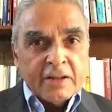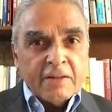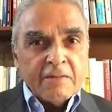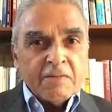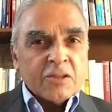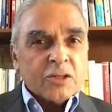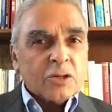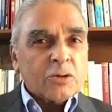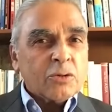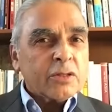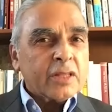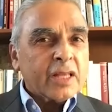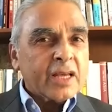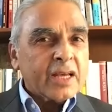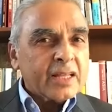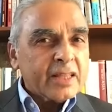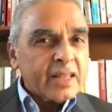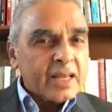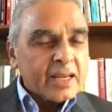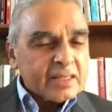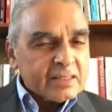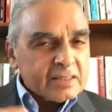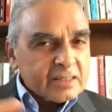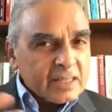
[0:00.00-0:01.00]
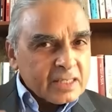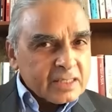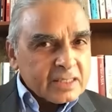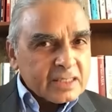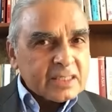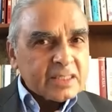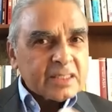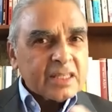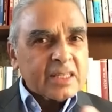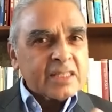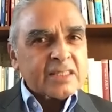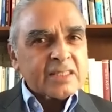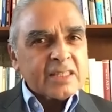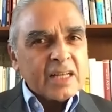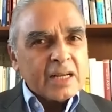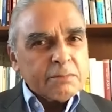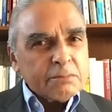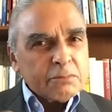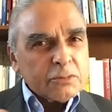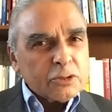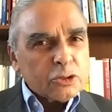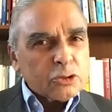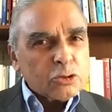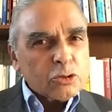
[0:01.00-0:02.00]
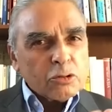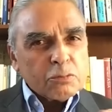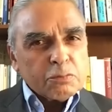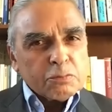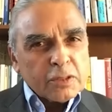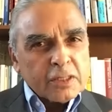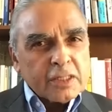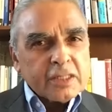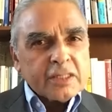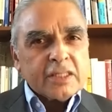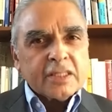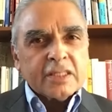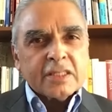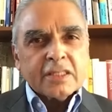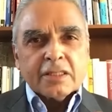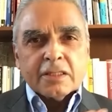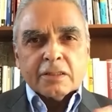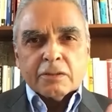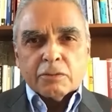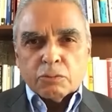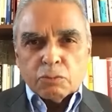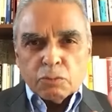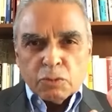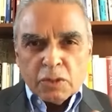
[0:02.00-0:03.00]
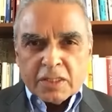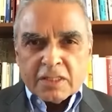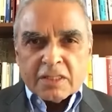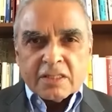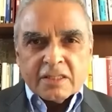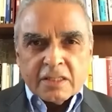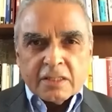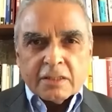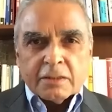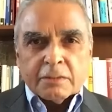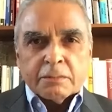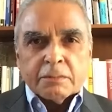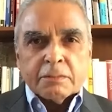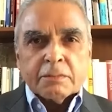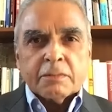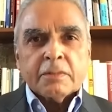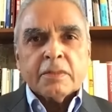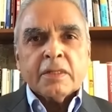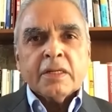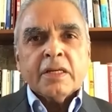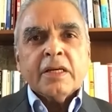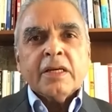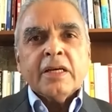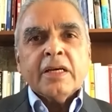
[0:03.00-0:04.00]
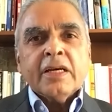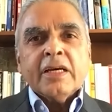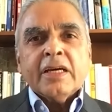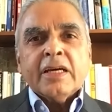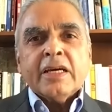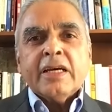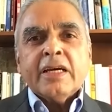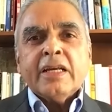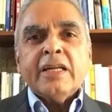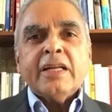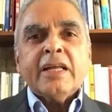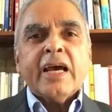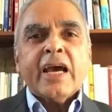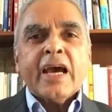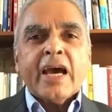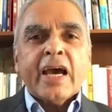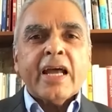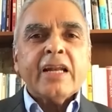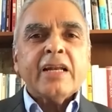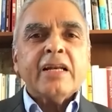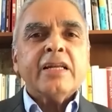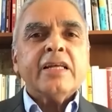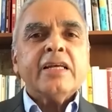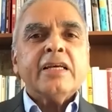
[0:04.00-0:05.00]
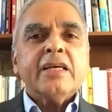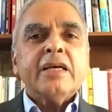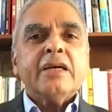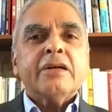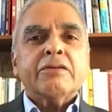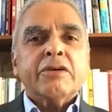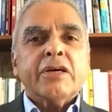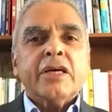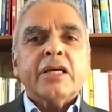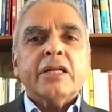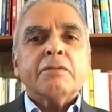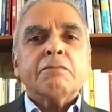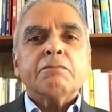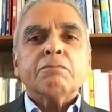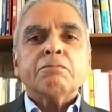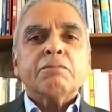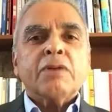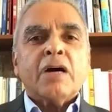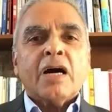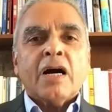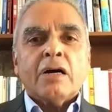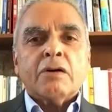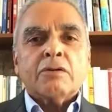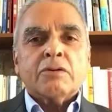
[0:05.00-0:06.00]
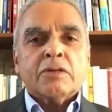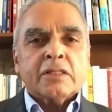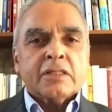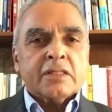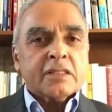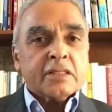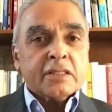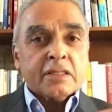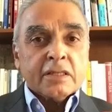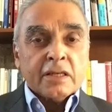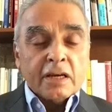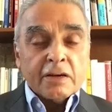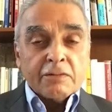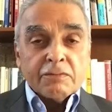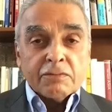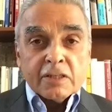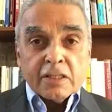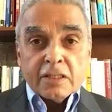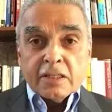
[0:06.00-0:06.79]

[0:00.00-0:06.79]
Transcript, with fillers: So there's some geopolitical wisdom in handling great powers carefully.